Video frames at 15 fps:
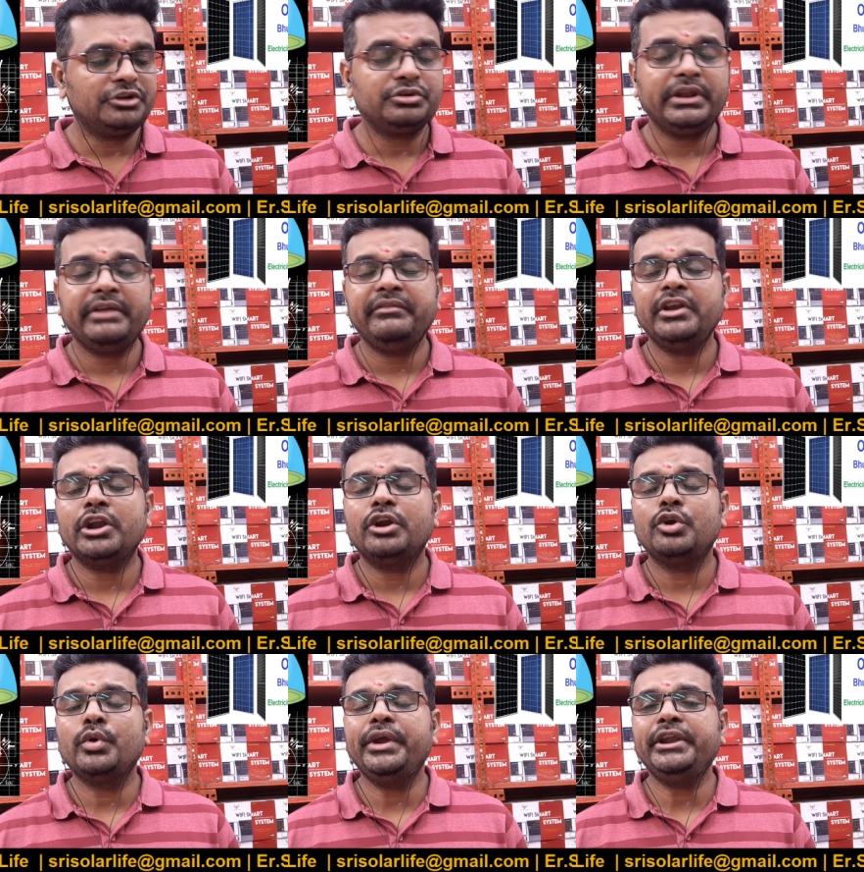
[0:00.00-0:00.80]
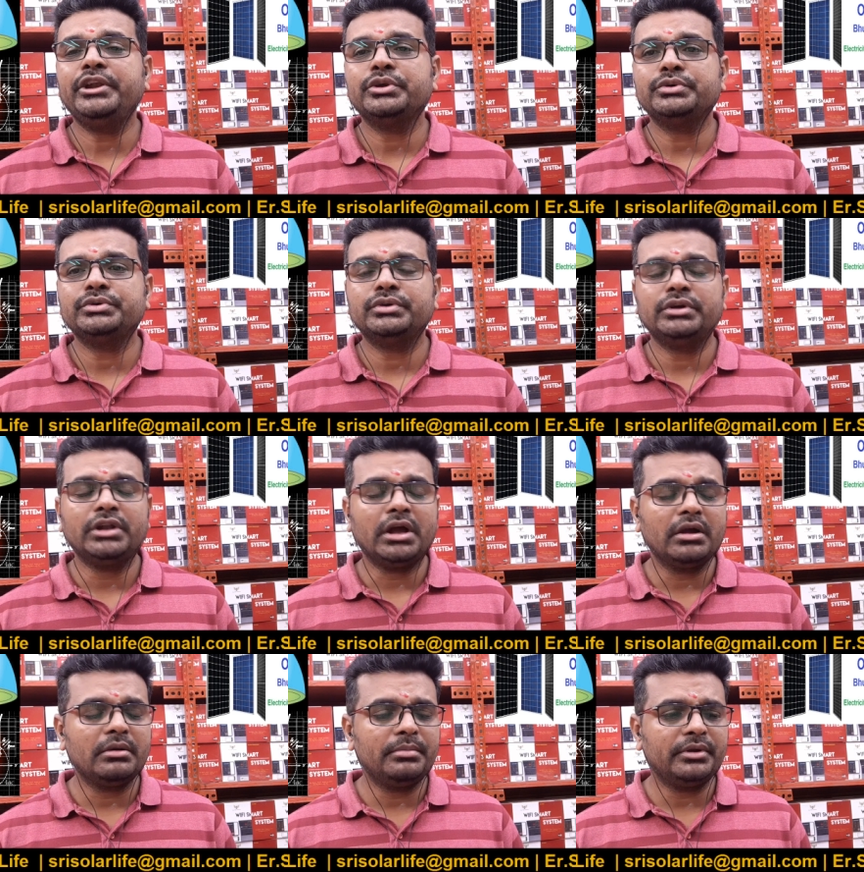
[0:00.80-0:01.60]
Today we are going to
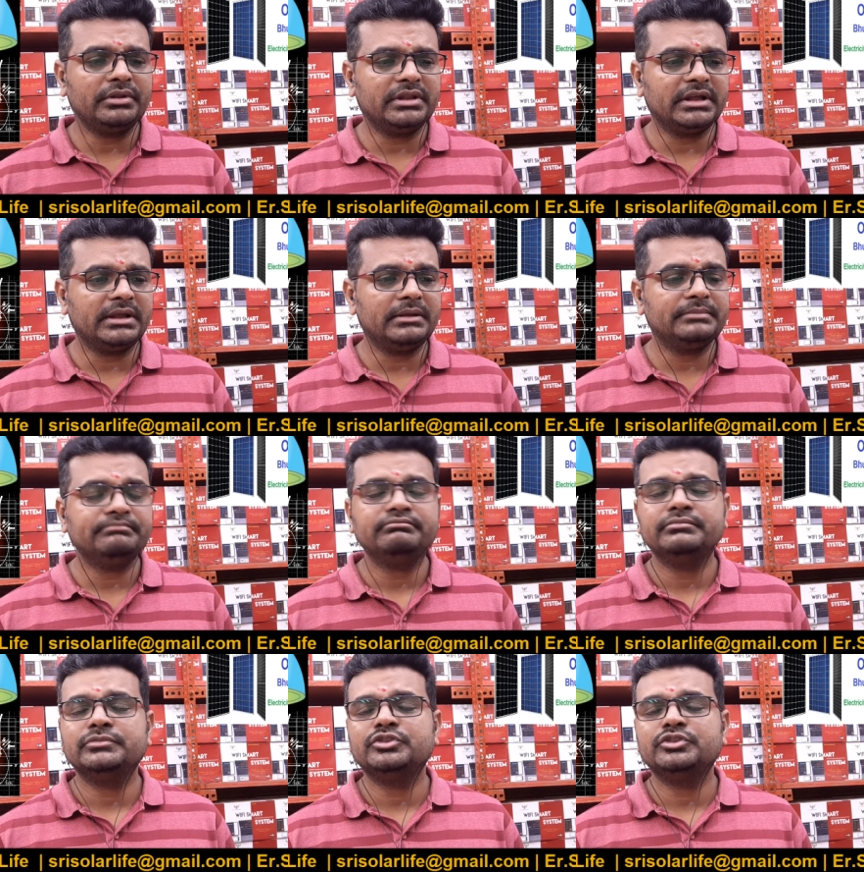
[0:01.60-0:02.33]
talk about the